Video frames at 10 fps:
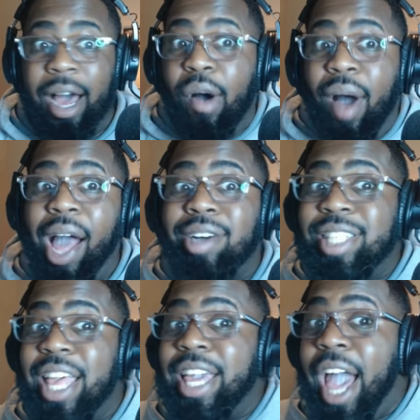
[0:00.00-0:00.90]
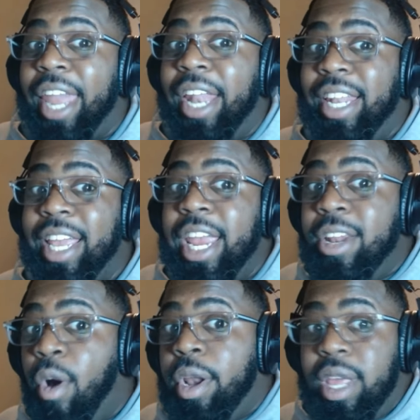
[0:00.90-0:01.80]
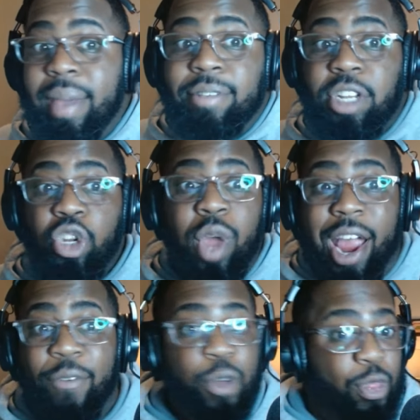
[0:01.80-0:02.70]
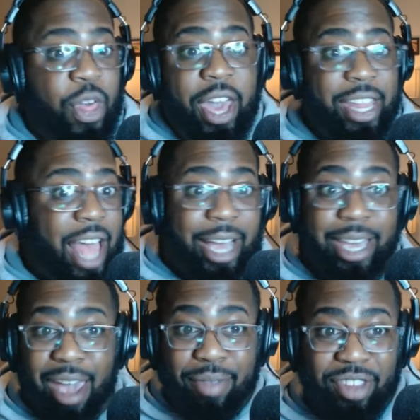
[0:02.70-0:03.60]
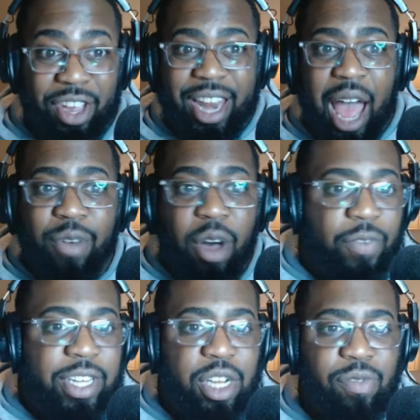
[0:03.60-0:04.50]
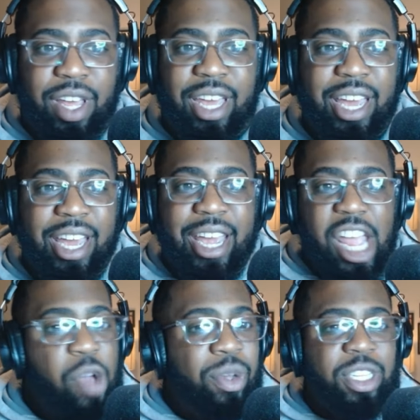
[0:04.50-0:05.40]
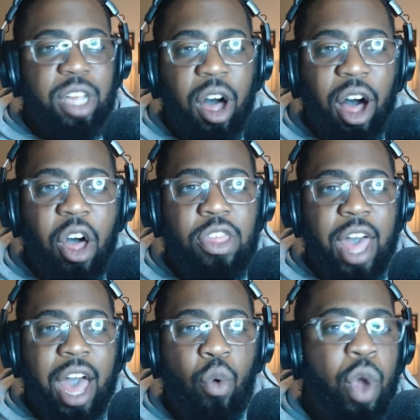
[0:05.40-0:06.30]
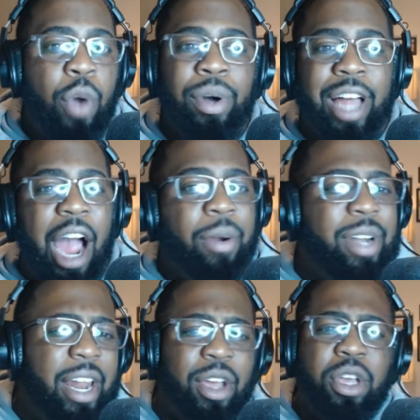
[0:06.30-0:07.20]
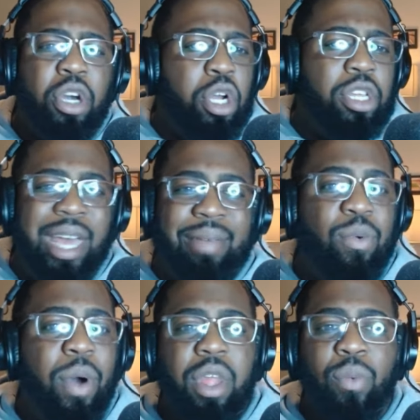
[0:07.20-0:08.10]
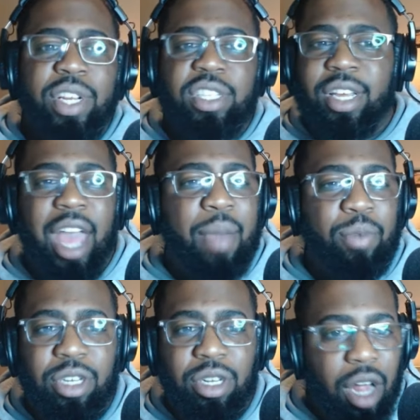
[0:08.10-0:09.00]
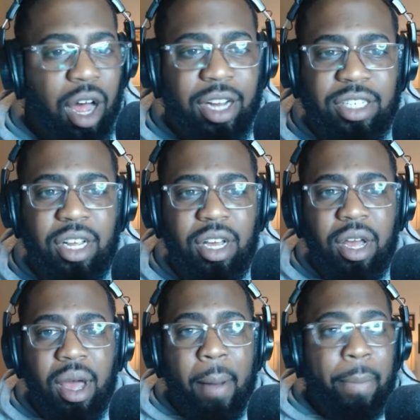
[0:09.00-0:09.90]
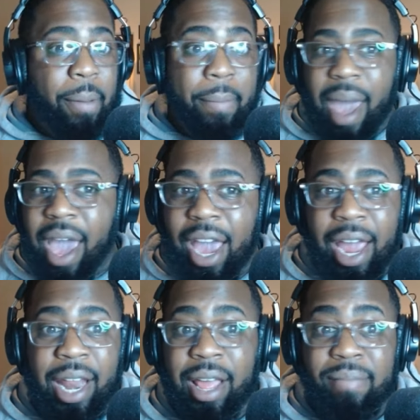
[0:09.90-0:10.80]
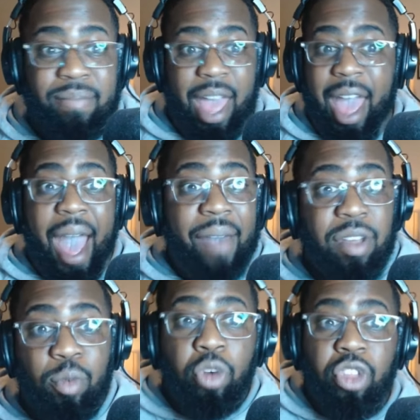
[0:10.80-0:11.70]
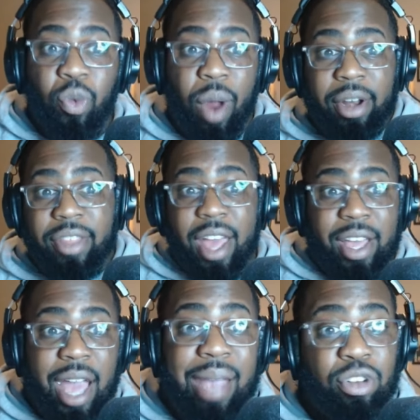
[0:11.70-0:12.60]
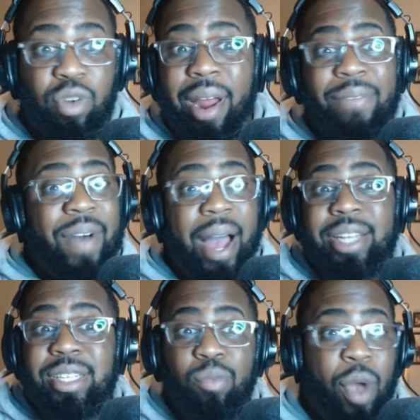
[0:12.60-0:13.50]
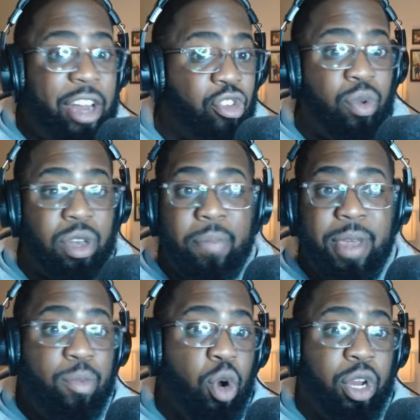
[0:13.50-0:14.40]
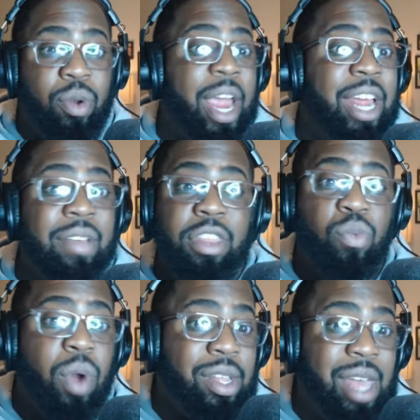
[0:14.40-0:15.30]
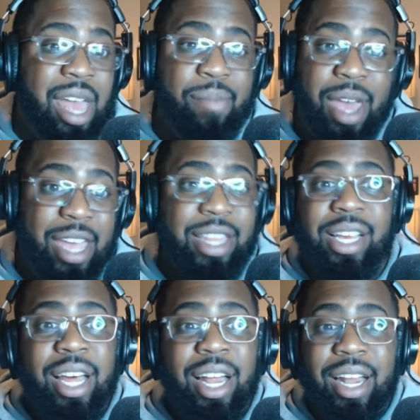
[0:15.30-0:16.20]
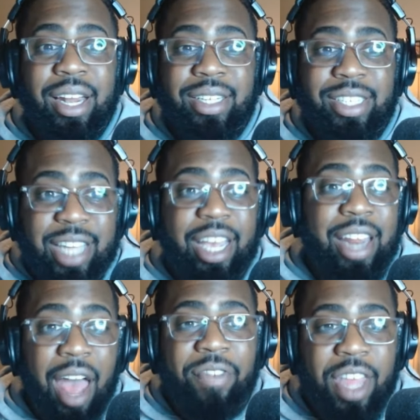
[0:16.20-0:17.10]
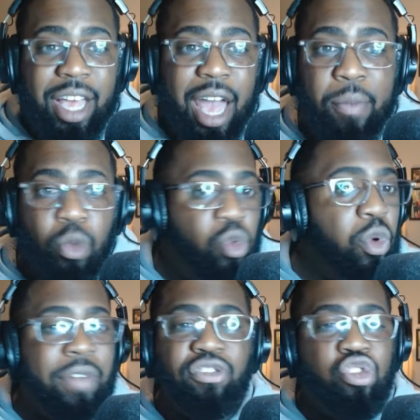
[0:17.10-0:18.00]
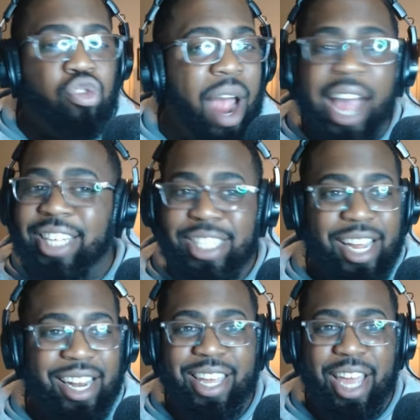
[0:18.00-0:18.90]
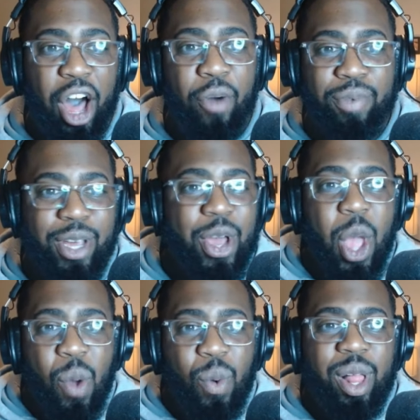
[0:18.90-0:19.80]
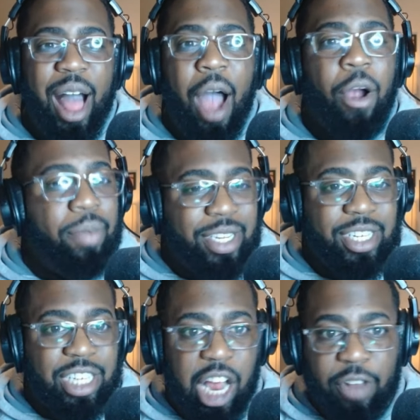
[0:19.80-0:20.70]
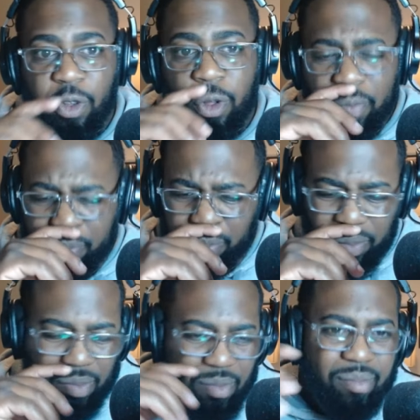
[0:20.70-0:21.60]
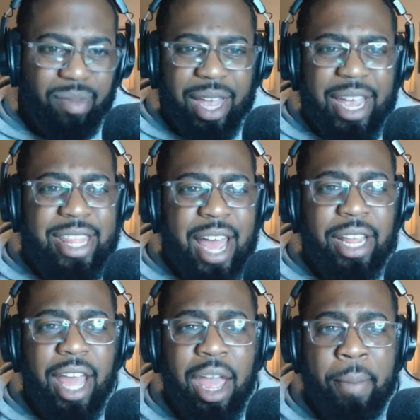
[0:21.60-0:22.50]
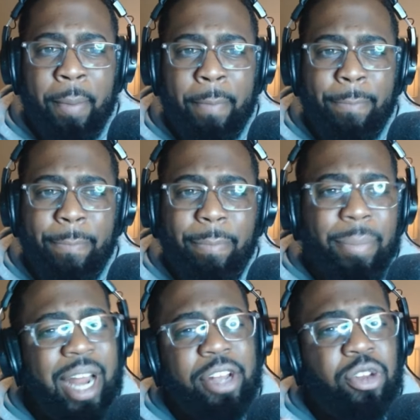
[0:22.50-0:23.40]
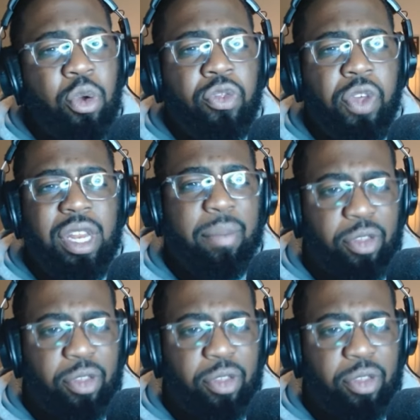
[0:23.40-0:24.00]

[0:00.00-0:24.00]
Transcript: Ohio State kind of leaned on him to do everything in that game, the second half offensively, and we saw how that went. Will Howard had a good game. He wasn't the reason the game was lost, but, man, having more on the ground in that game or trying to find some ways to be more creative in the run game in the second half of that game would have drastically helped. Will Howard be successful in that game. But I do think number